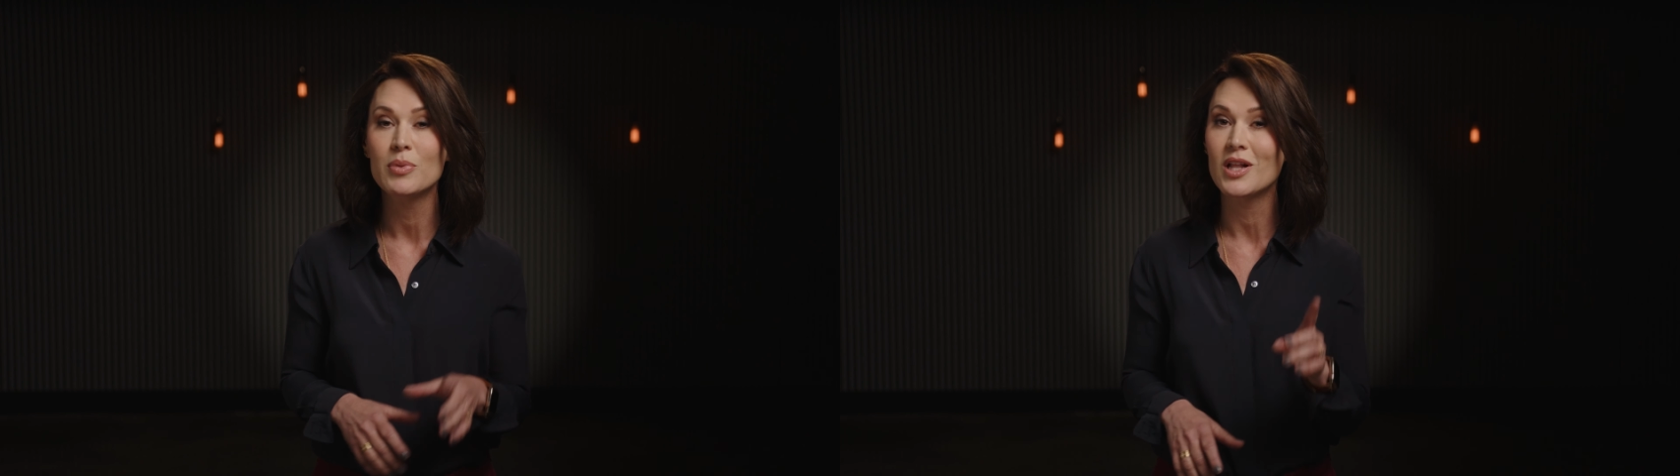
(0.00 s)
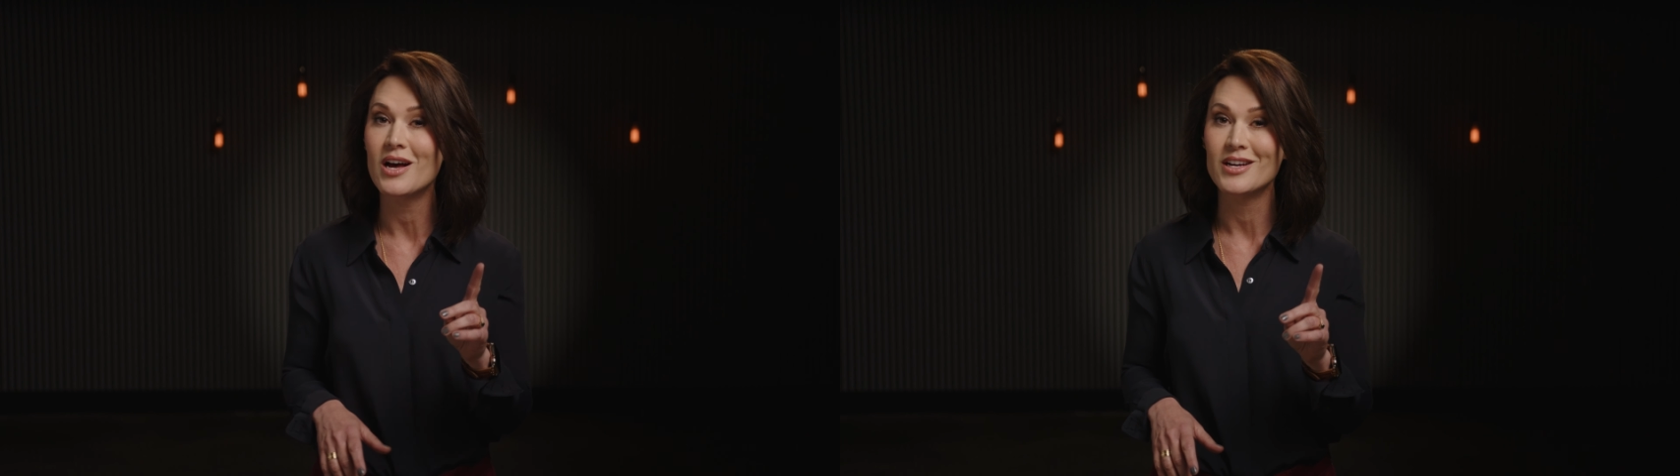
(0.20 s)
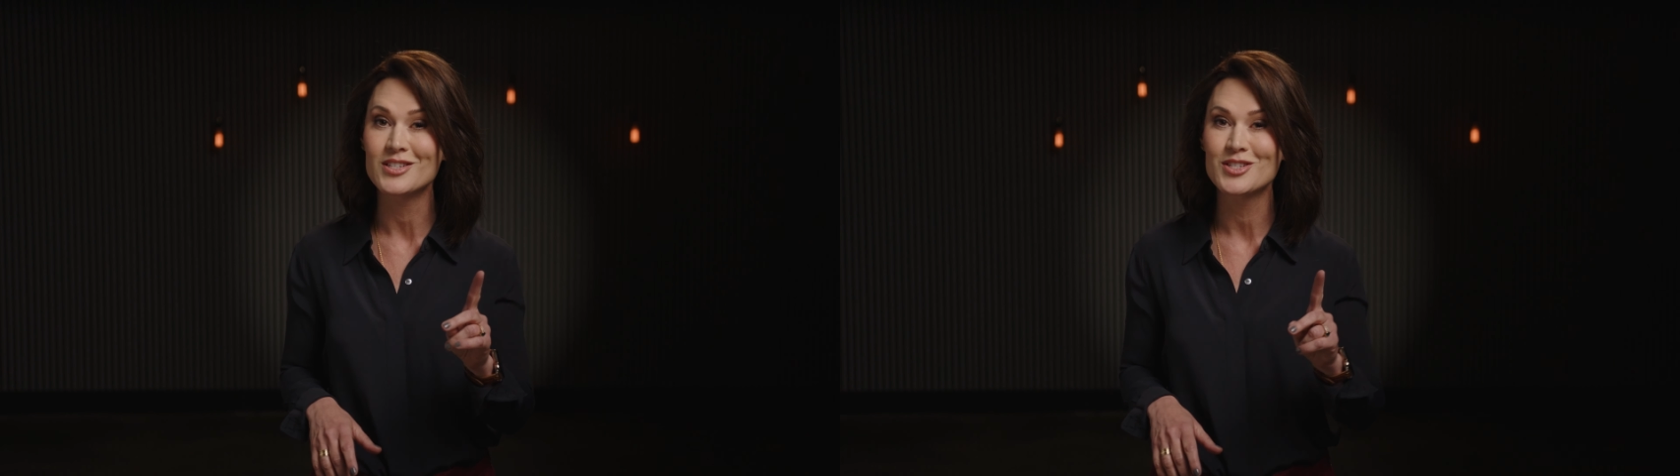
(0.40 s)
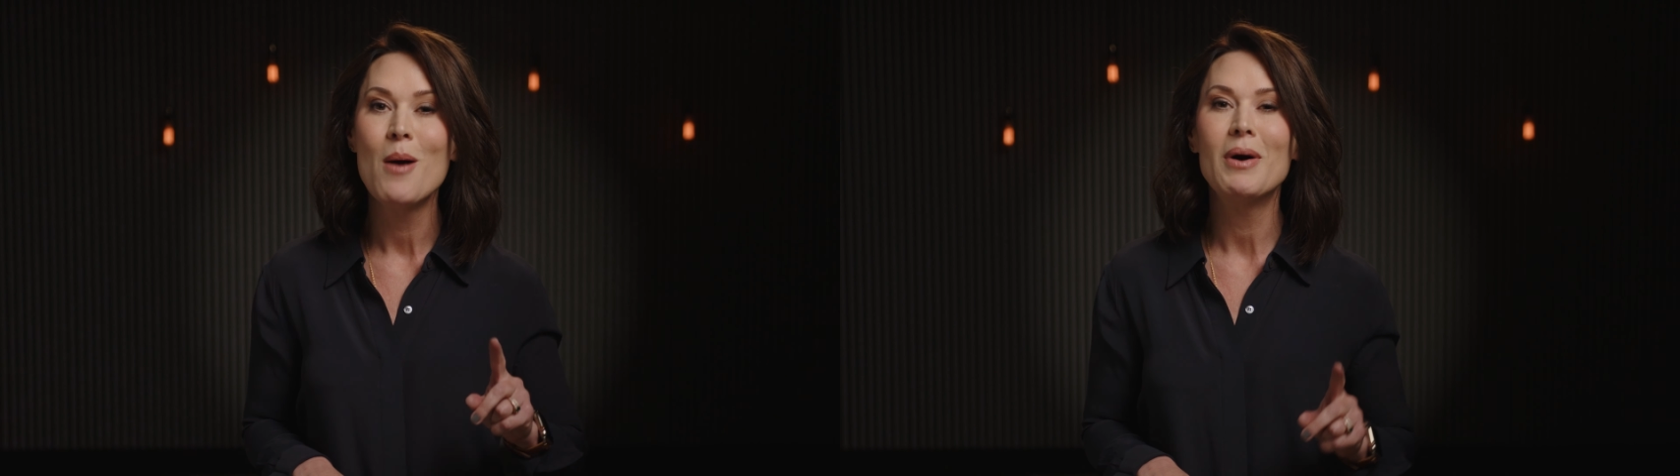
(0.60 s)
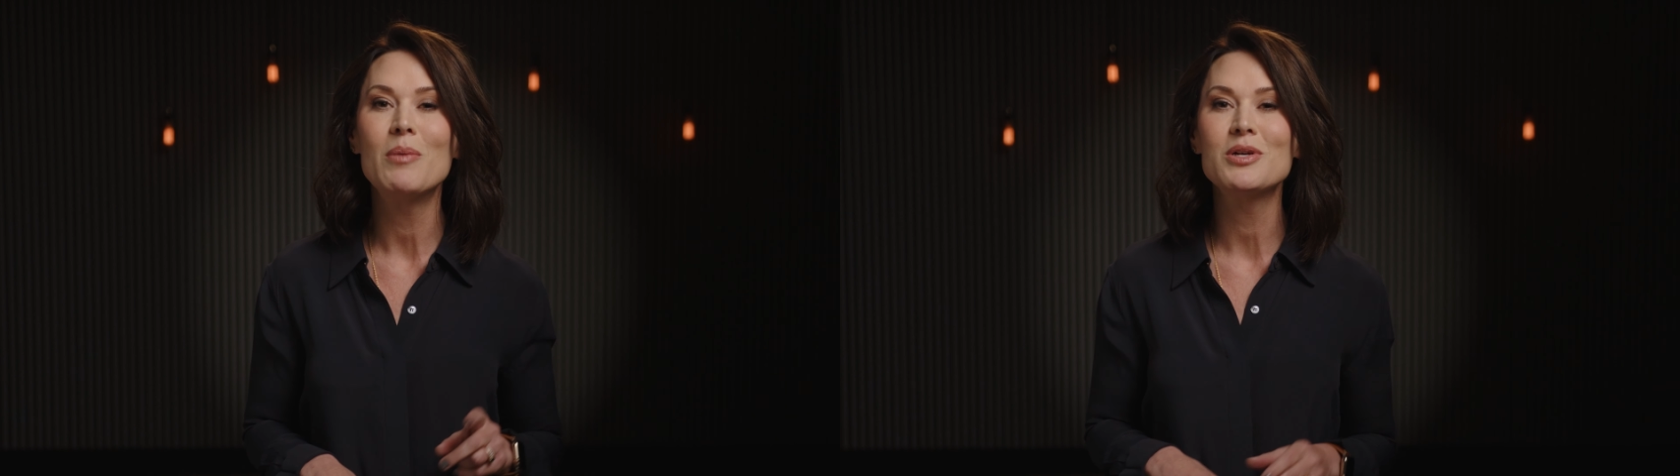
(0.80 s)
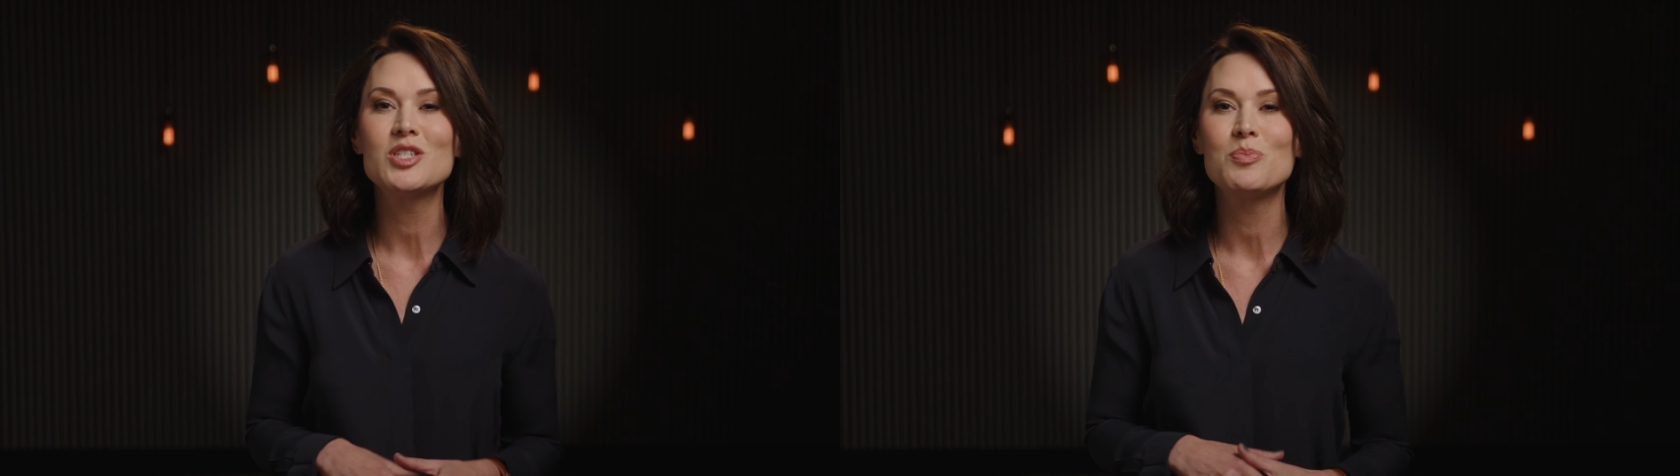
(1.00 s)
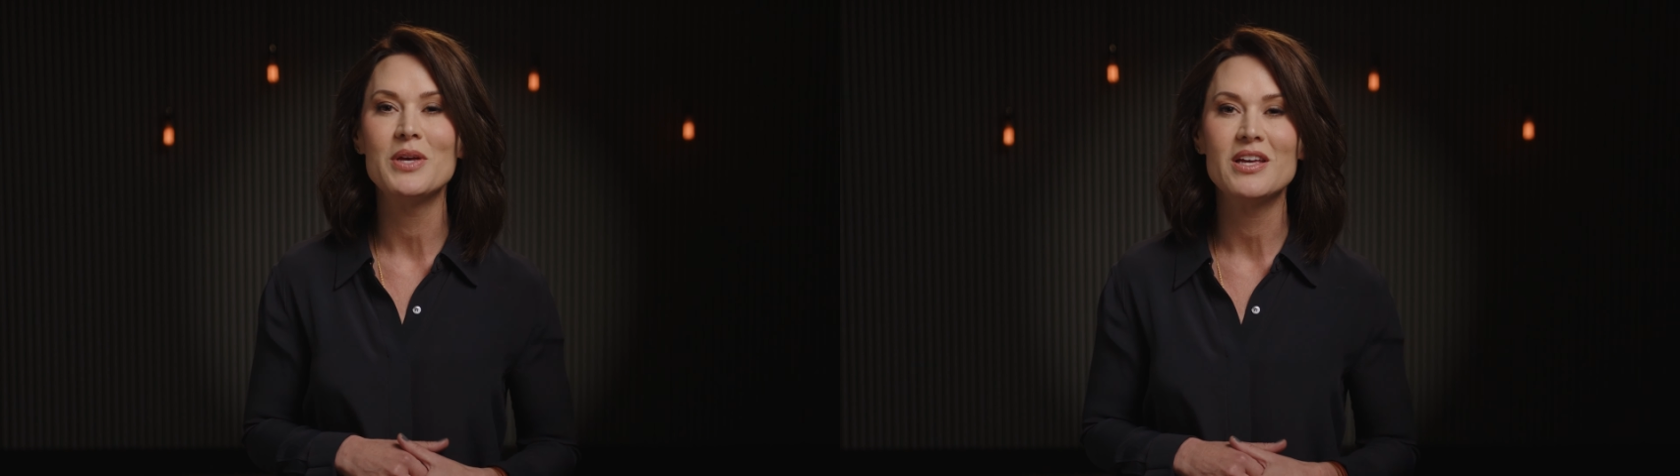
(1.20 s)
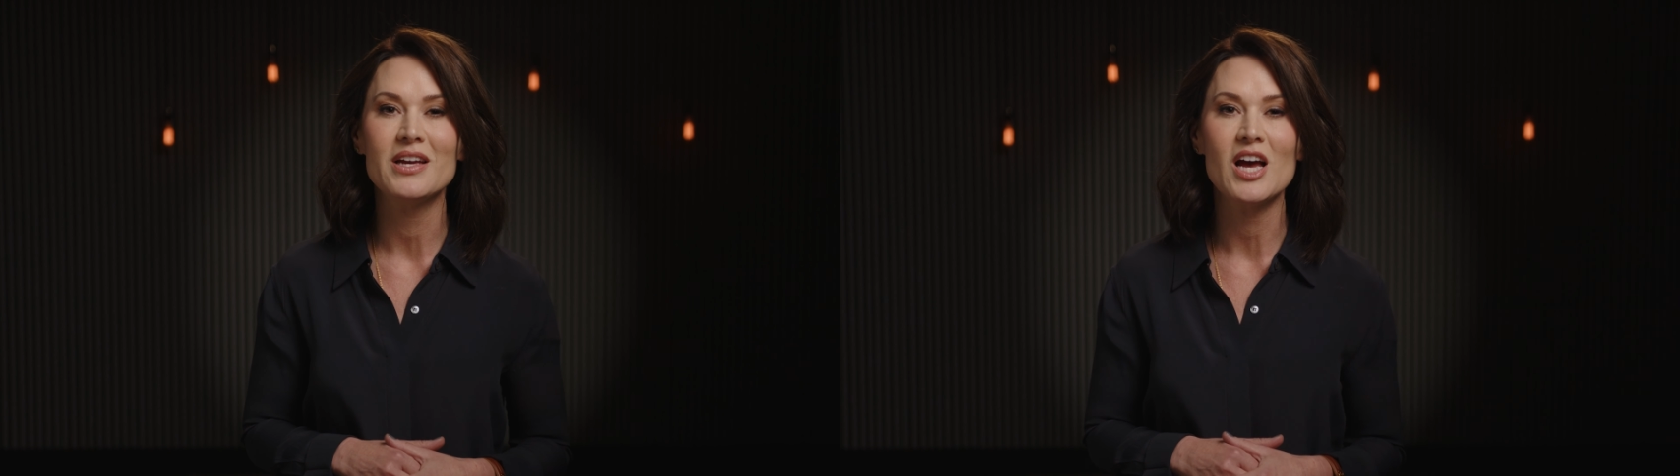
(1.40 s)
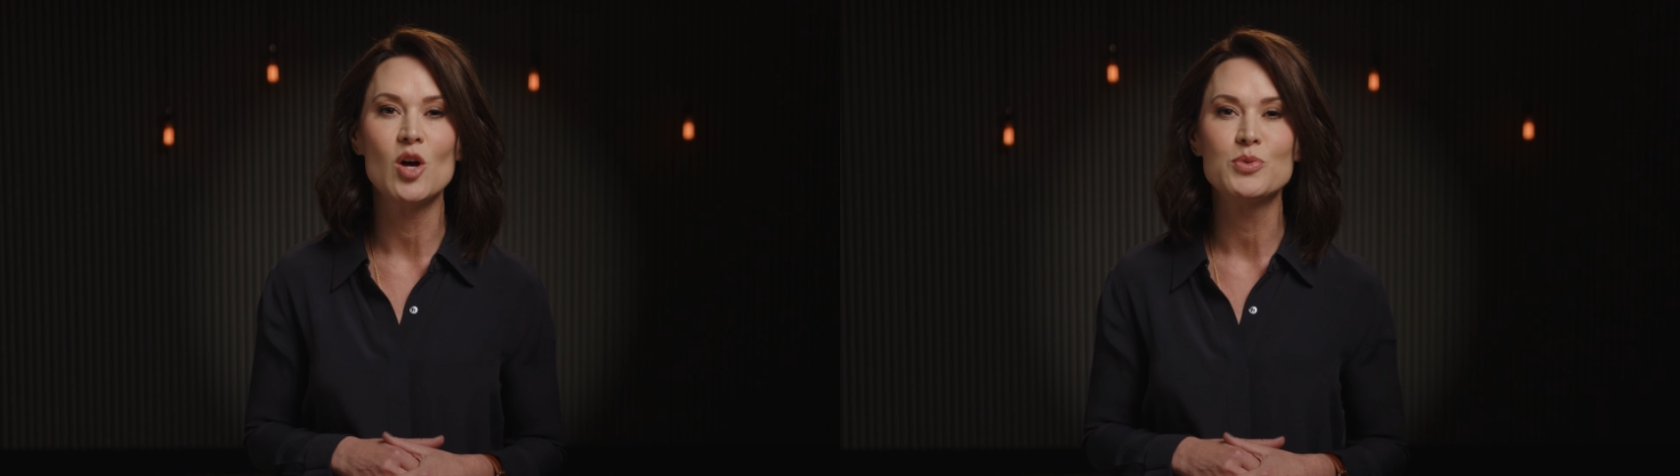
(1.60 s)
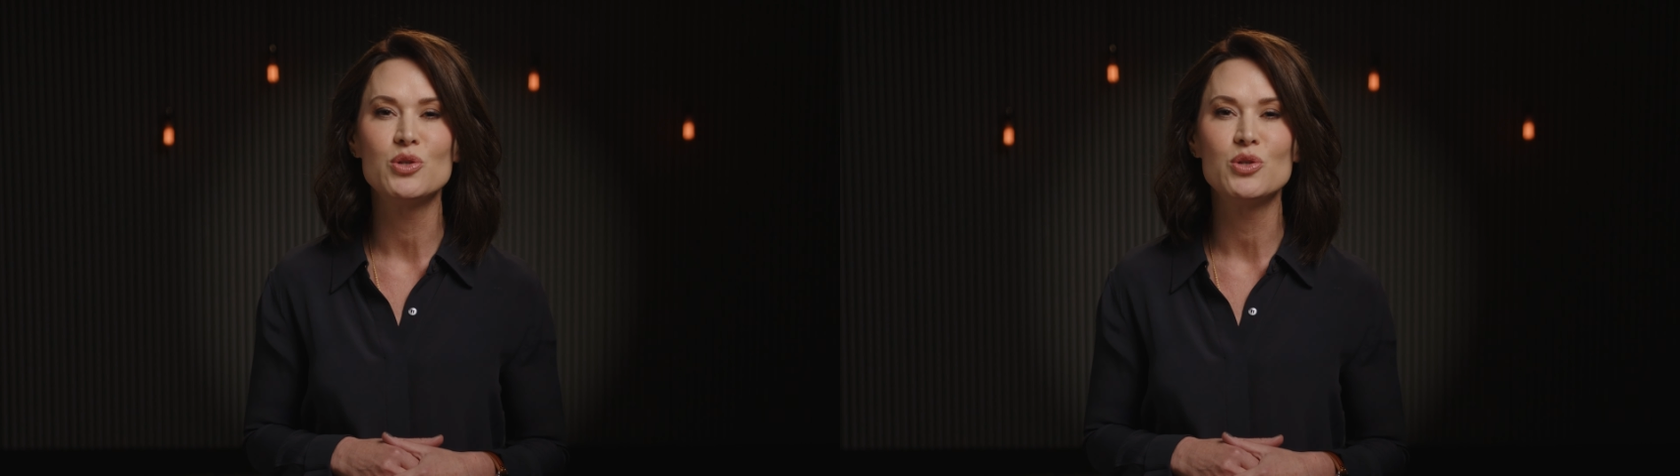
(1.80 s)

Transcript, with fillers: Plus, public speaking helps